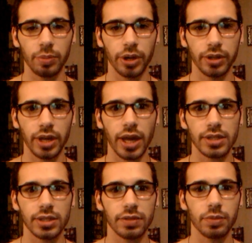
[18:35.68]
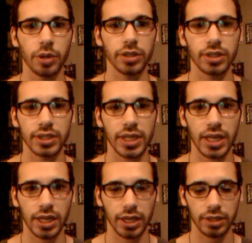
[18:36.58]
the essence of the person is
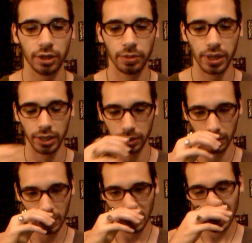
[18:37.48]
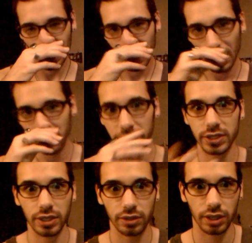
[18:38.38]
in it already,
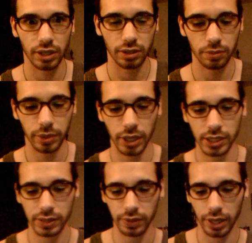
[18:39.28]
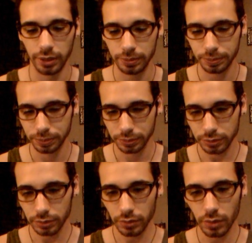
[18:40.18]
physically, because of that.
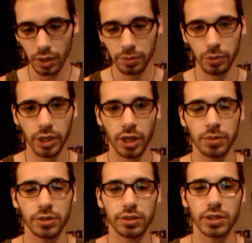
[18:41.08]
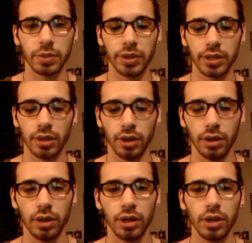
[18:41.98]
But when it comes to a spirit doll,
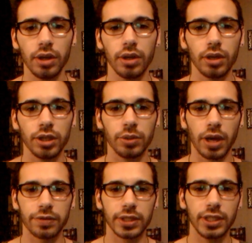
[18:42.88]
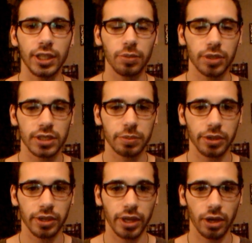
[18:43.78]
you have to keep the
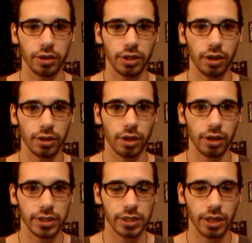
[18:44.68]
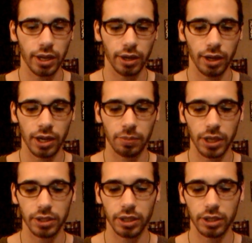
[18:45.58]
spirit there, or the god or goddess there,
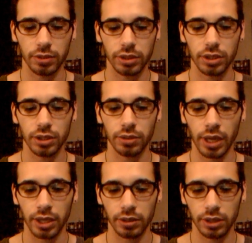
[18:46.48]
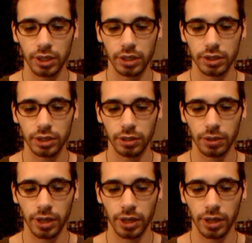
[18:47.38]
and to do that you need to